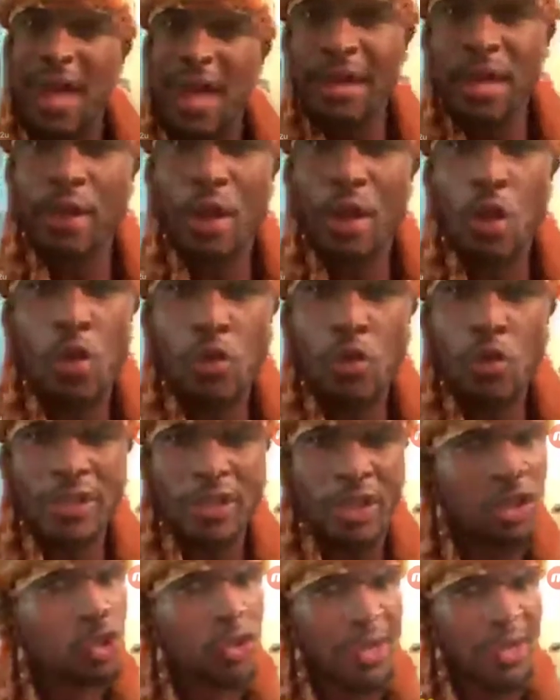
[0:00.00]
That alone
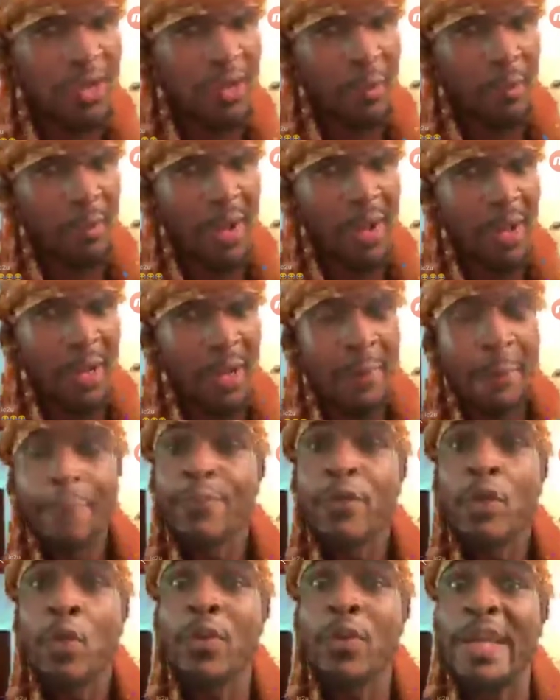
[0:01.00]
is a trick of the mind.
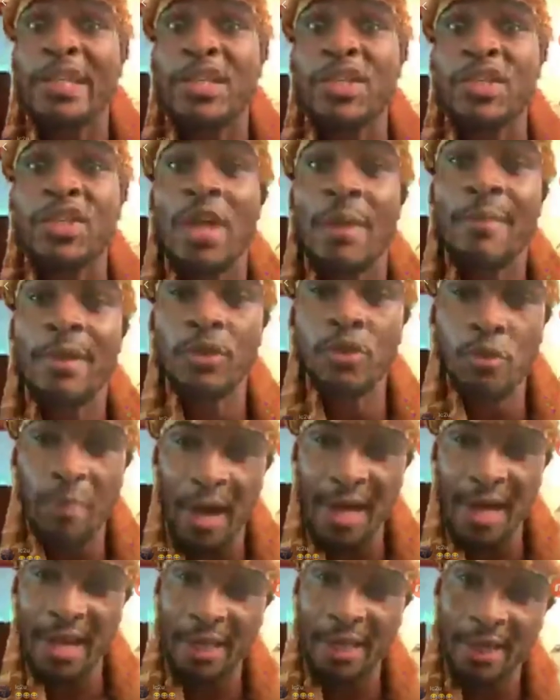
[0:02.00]
When they summon you
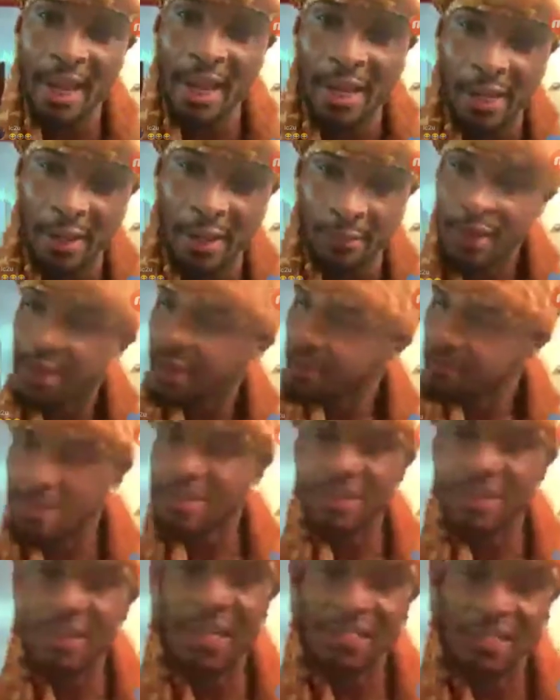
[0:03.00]
by that name,
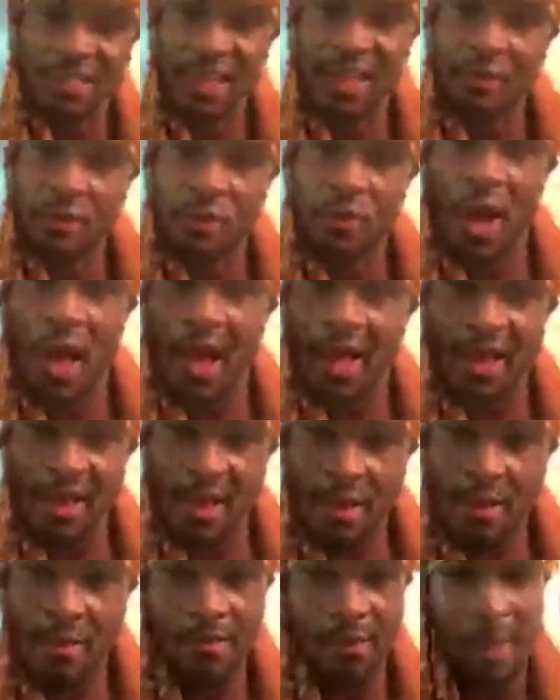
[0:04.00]
bitch, that's not who I
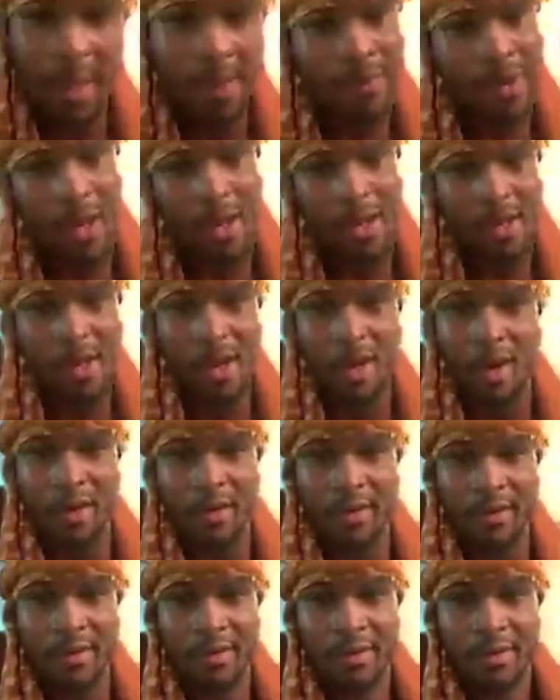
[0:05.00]
am. I'm
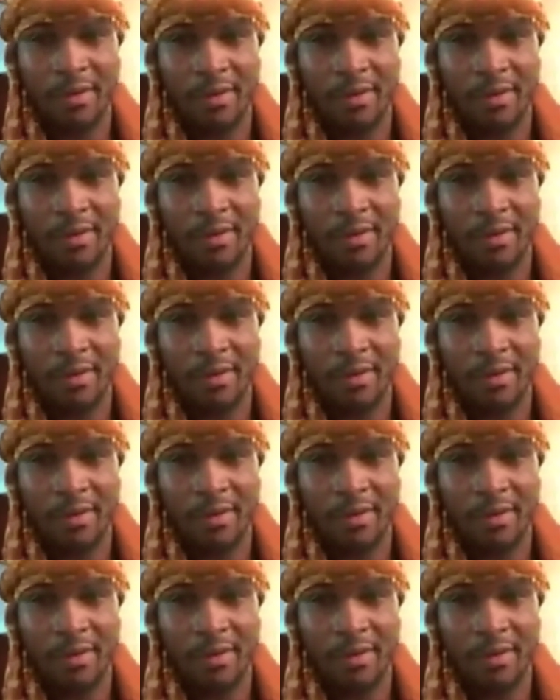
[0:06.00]
God.